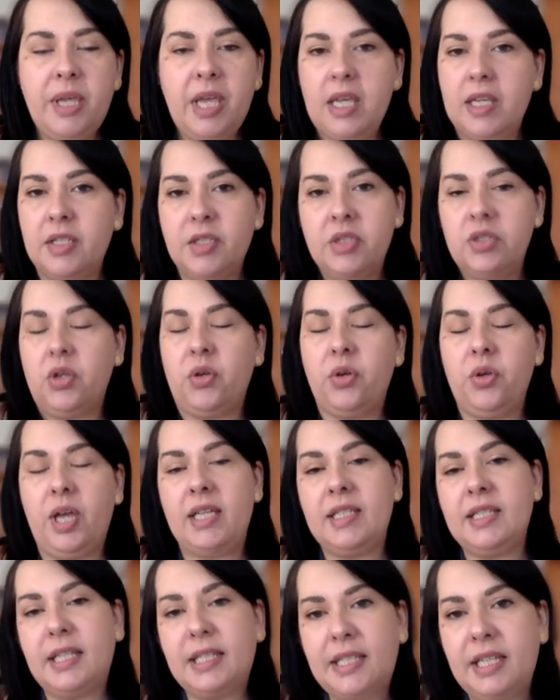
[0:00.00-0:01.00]
yes. So,
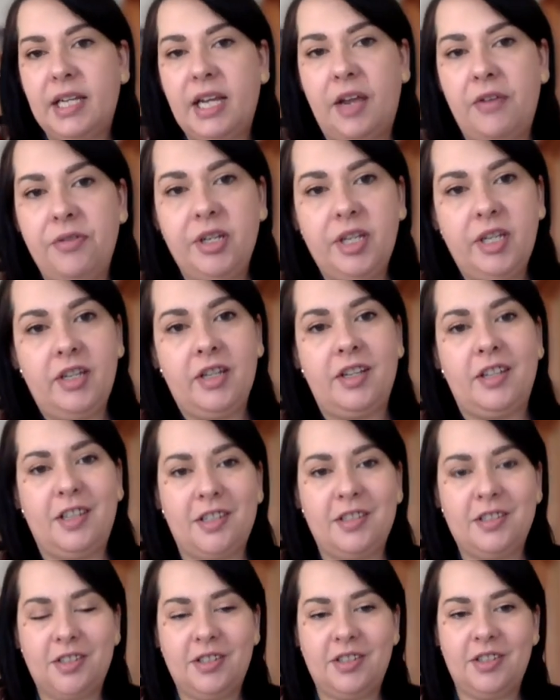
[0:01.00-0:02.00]
as I said, Africa
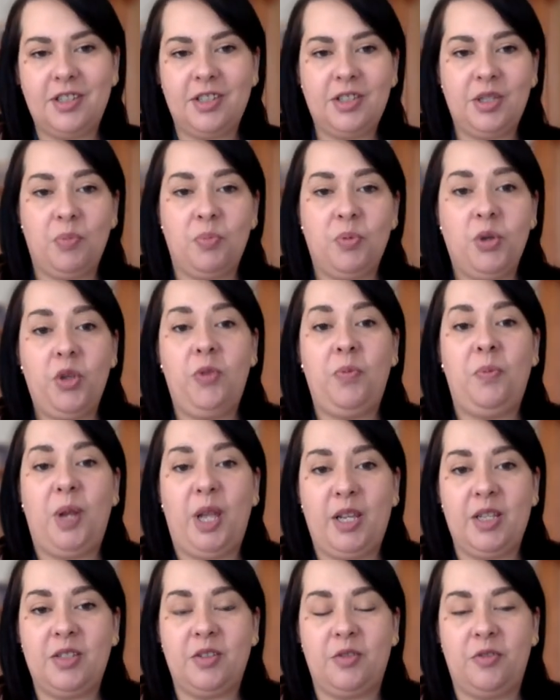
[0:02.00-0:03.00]
is, is the
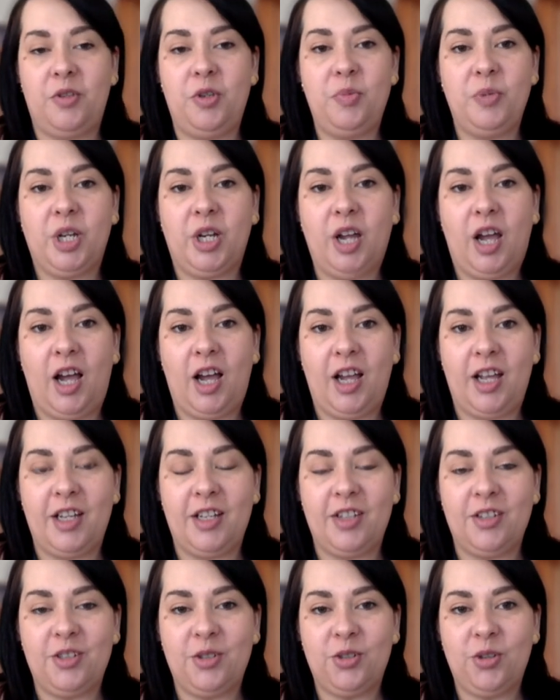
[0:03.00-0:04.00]
birthplace of
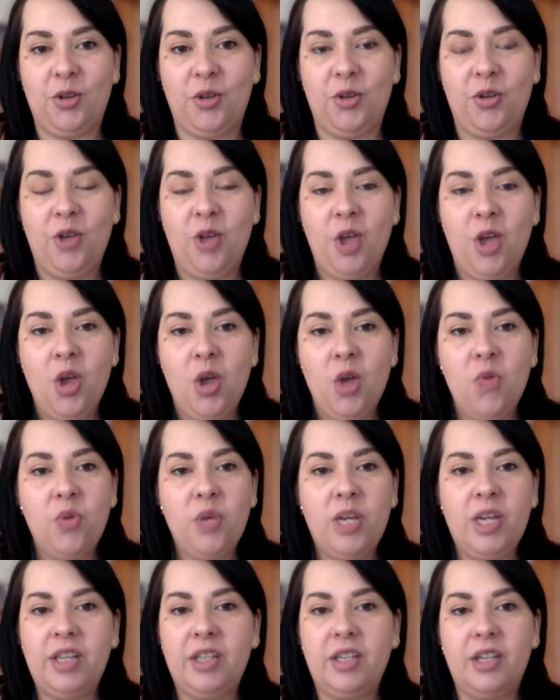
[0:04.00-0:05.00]
humankind. So,
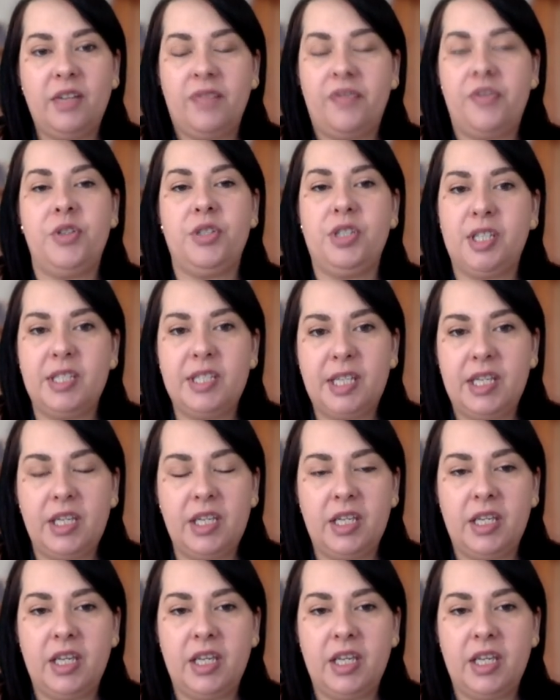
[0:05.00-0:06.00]
really the
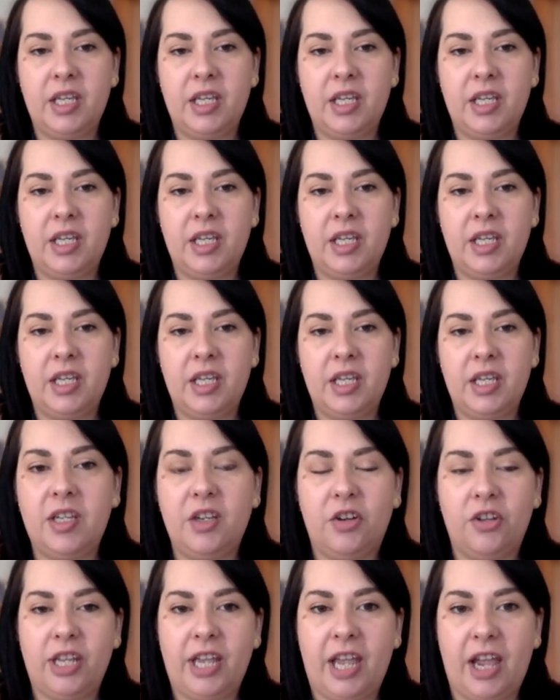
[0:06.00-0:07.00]
diversity um, that we see
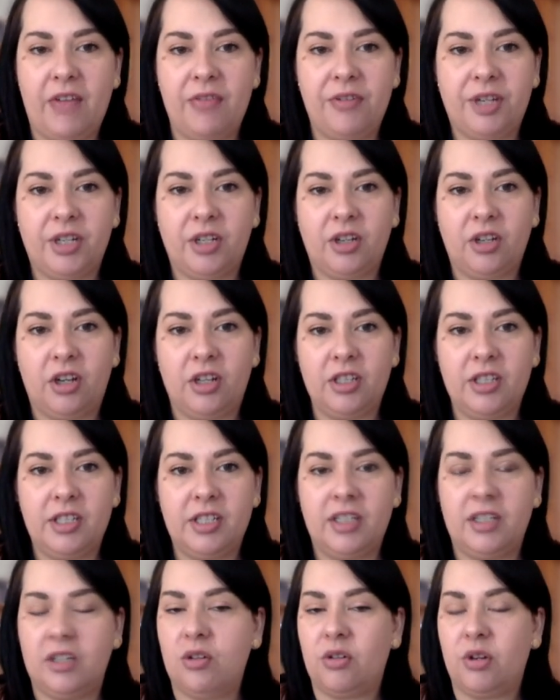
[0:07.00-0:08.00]
on the African
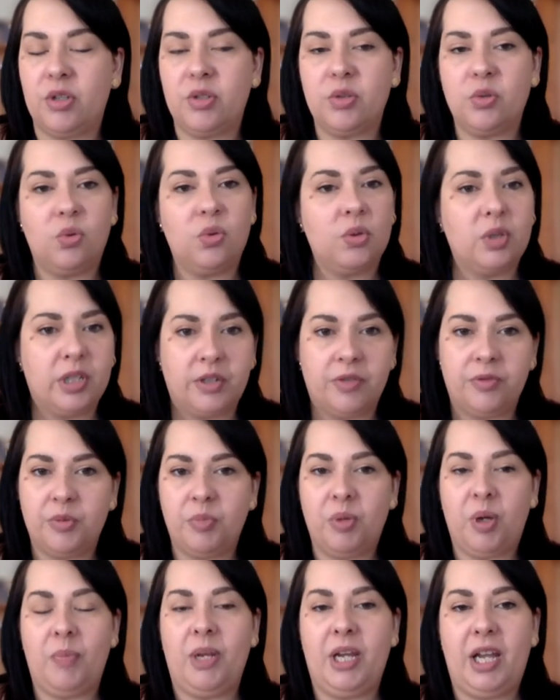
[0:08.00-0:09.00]
continent across all the different
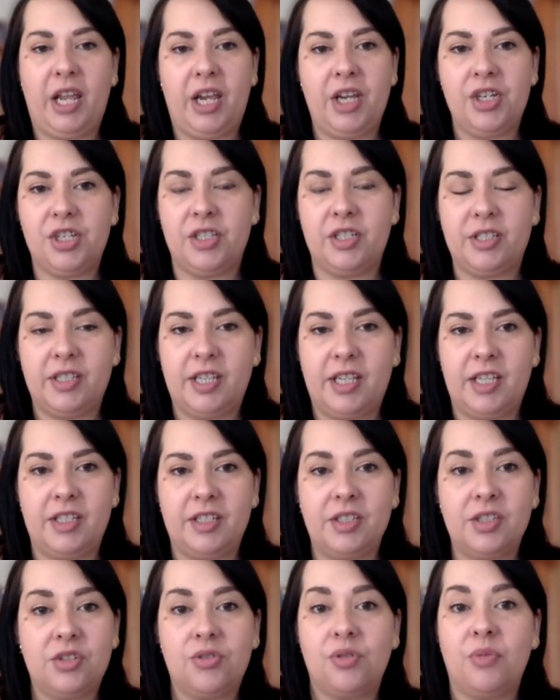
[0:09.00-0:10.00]
populations
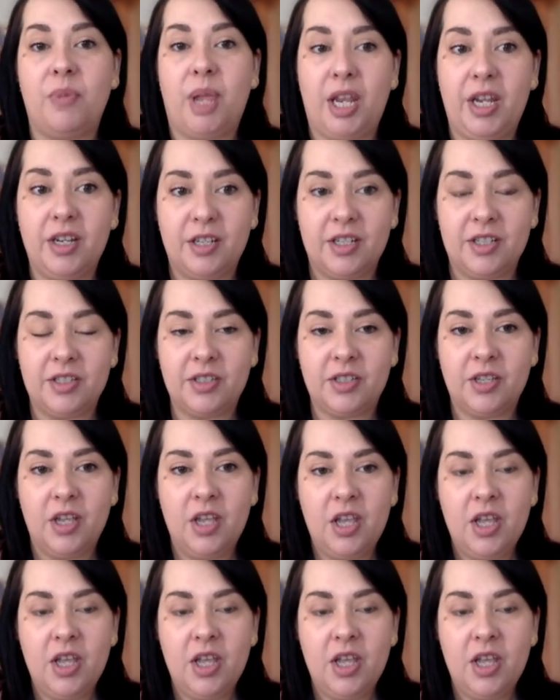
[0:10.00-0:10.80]
is tremendous.